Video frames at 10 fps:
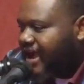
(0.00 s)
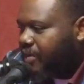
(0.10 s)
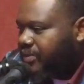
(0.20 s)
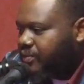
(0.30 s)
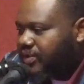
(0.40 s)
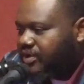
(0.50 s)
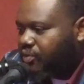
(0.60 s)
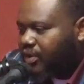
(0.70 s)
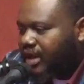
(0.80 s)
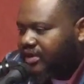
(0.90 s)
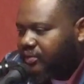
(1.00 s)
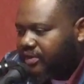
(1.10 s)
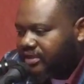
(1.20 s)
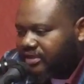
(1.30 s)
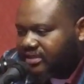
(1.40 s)
We went around and we
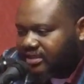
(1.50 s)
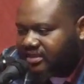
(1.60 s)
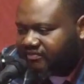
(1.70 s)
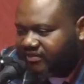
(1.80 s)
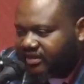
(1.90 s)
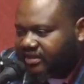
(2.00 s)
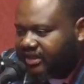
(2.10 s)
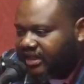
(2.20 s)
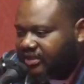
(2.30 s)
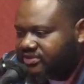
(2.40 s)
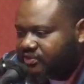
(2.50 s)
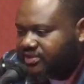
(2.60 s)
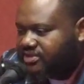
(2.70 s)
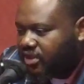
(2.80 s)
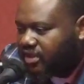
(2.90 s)
looked at different canals, and we
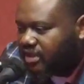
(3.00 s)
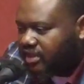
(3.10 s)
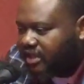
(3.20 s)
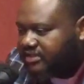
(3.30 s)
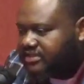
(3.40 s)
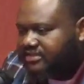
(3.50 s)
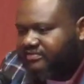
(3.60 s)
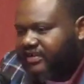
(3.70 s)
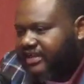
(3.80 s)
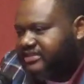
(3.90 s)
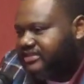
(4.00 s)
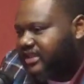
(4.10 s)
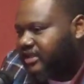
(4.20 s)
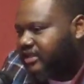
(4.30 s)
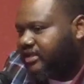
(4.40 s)
saw collection devices
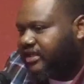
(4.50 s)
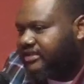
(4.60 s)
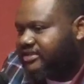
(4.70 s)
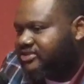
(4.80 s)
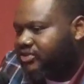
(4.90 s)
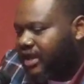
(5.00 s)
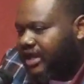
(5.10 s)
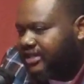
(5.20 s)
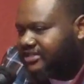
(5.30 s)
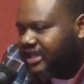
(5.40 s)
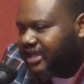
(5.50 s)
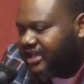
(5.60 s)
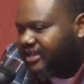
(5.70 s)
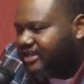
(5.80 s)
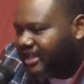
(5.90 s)
that collected trash in
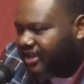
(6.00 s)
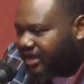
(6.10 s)
the canal.